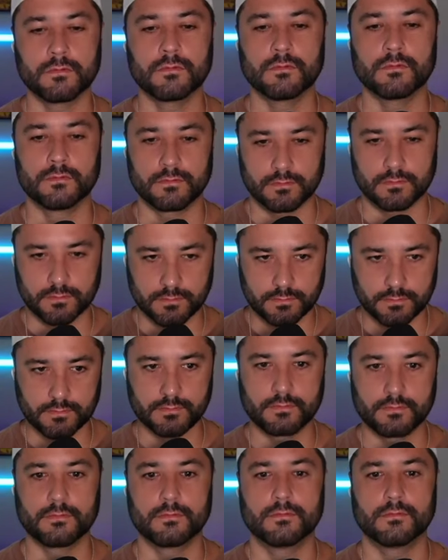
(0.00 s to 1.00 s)

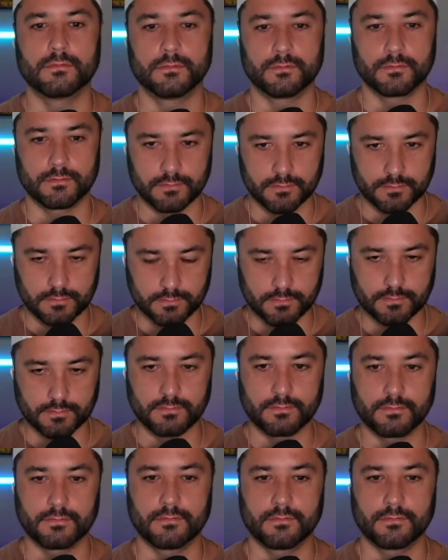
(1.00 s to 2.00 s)

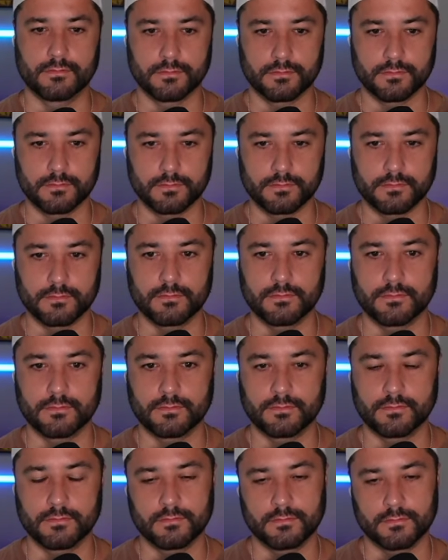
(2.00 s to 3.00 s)

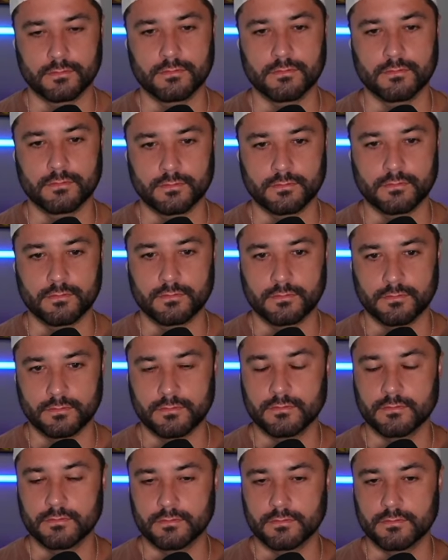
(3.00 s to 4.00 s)

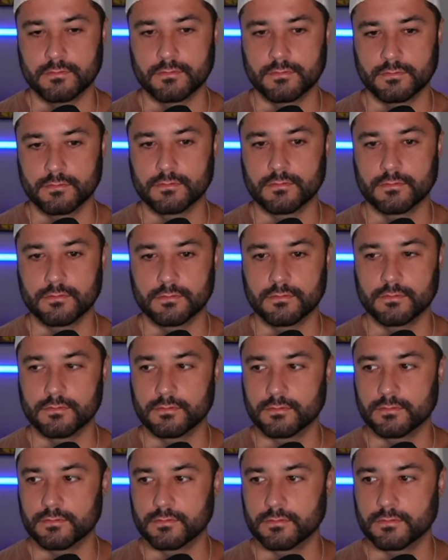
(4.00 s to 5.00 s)

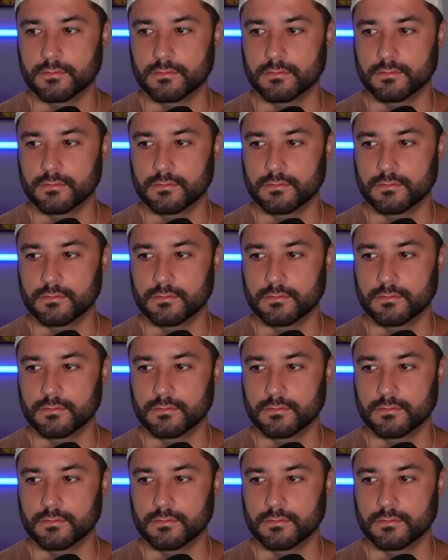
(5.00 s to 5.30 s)
No words are spoken by the person on screen.